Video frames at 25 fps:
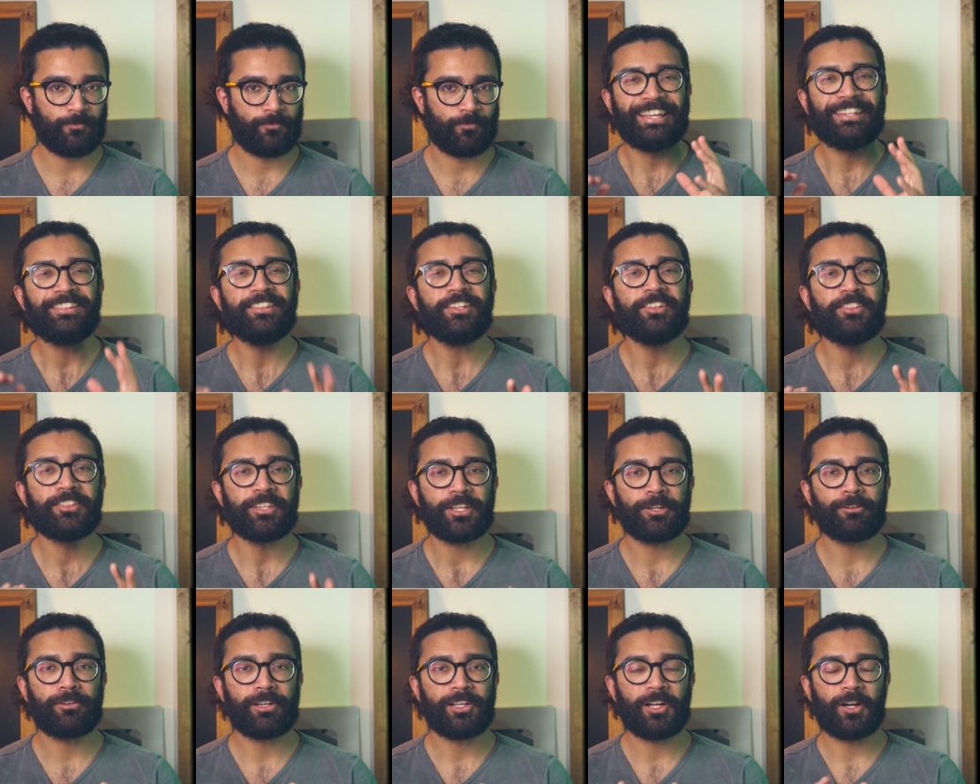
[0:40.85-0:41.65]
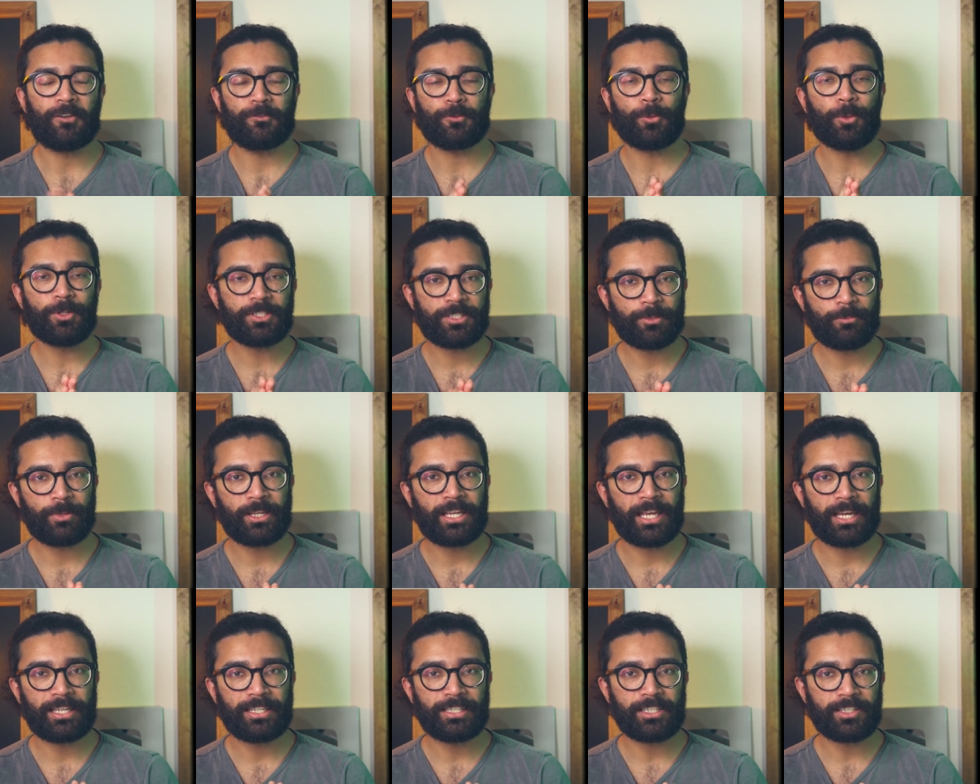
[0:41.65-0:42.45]
In the theory of quantum
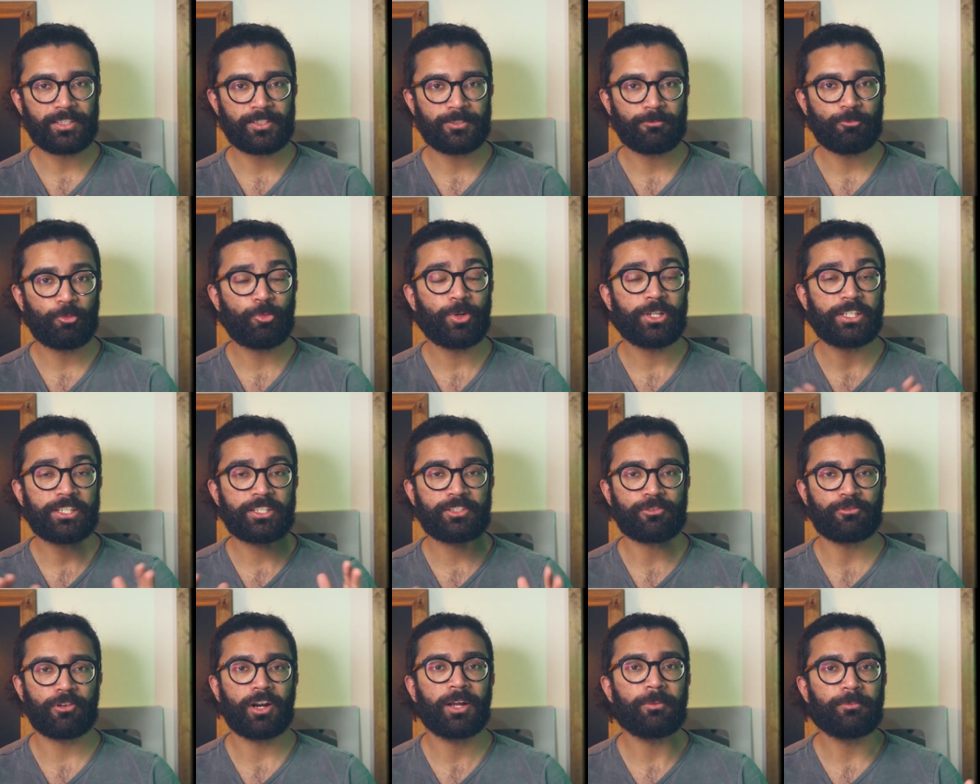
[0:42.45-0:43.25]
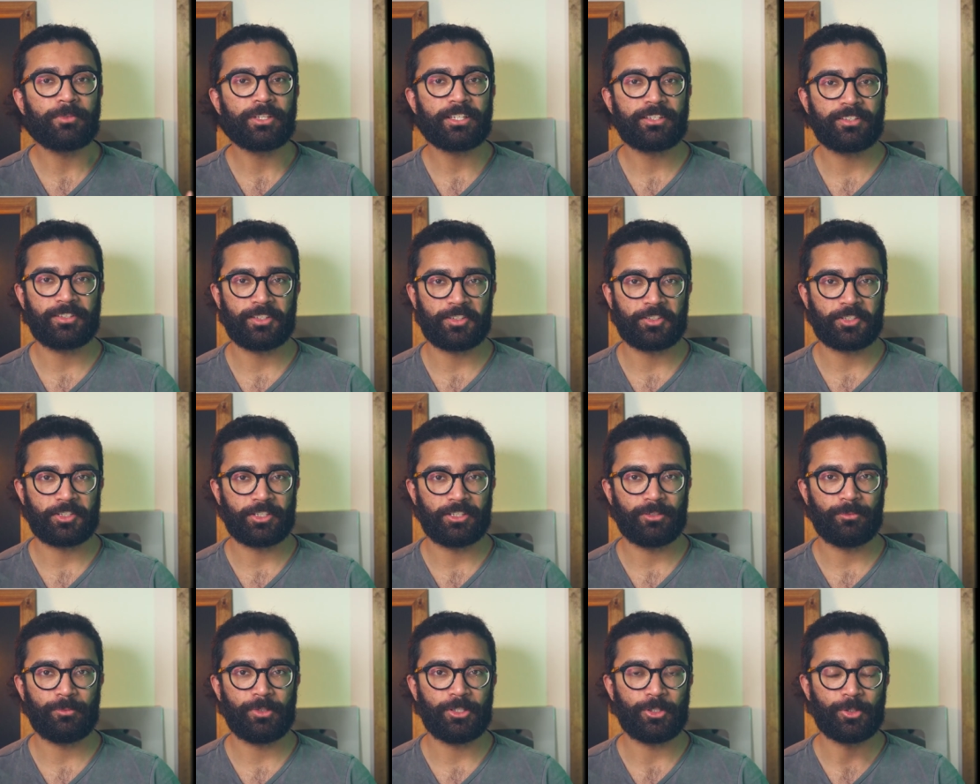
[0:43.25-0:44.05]
mechanics, we describe this
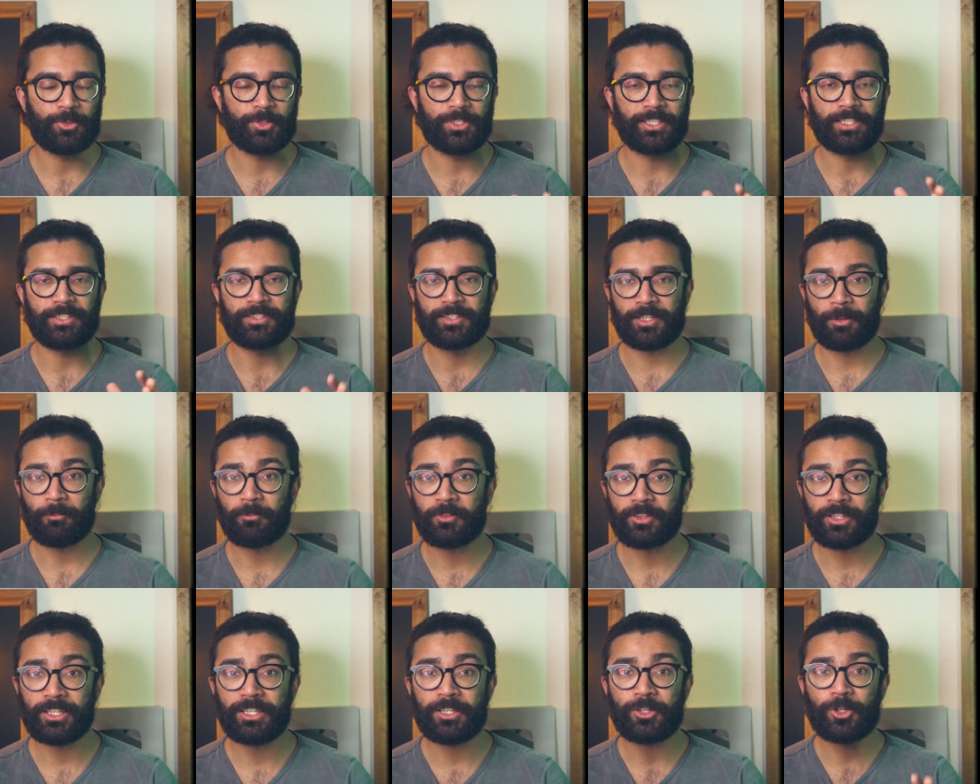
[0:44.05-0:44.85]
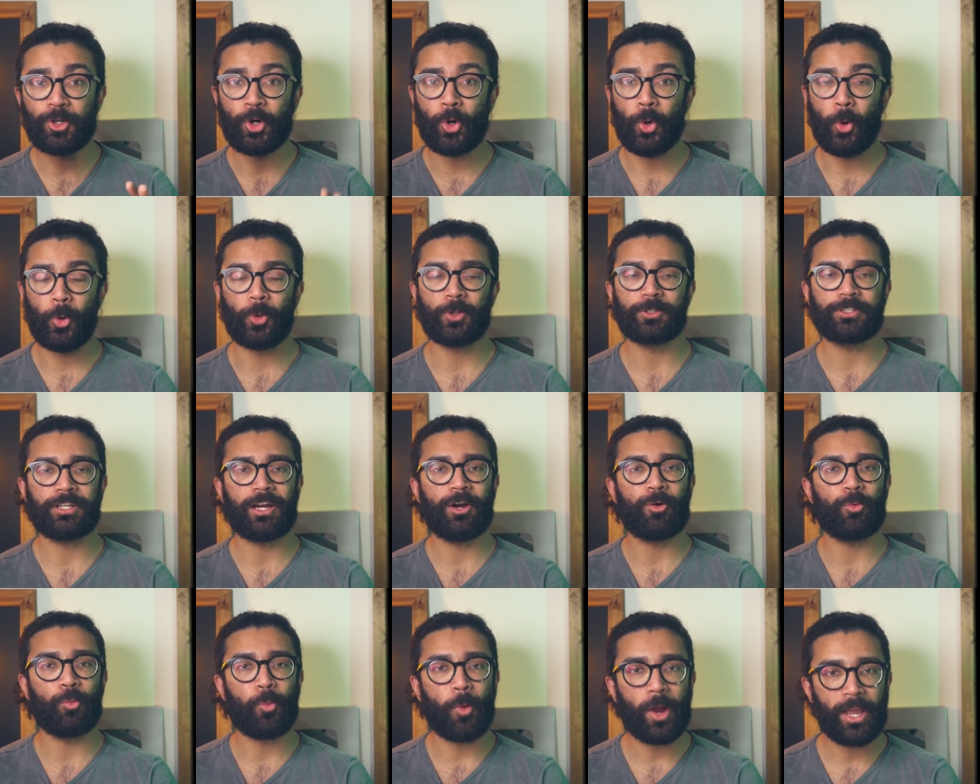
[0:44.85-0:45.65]
system using something called
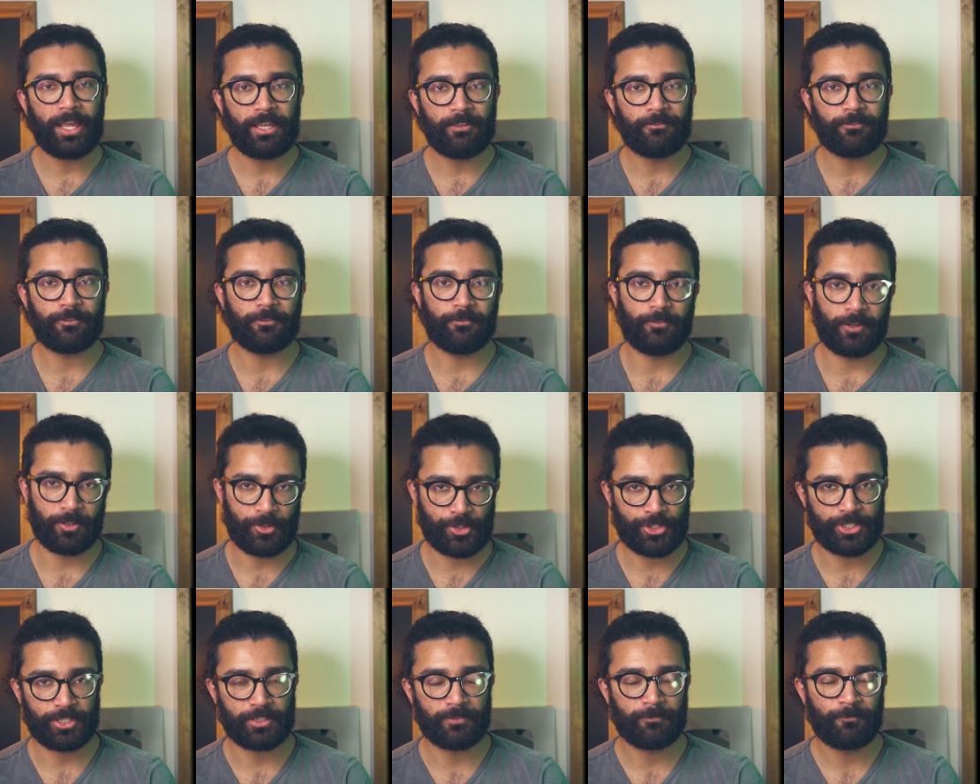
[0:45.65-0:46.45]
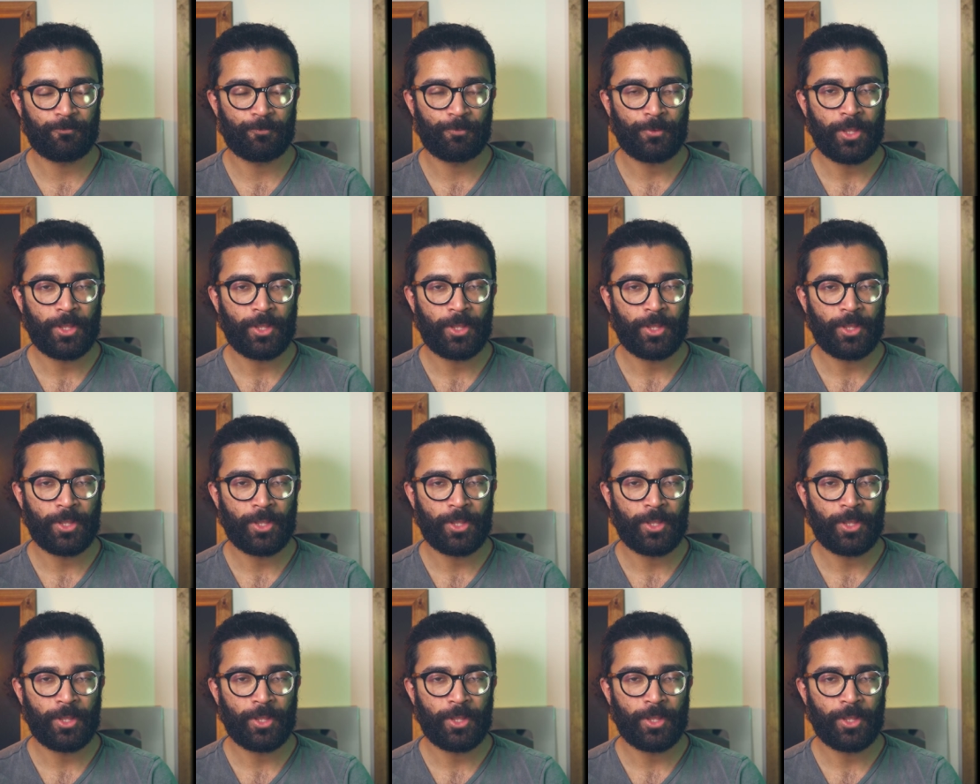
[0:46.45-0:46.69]
a wave function.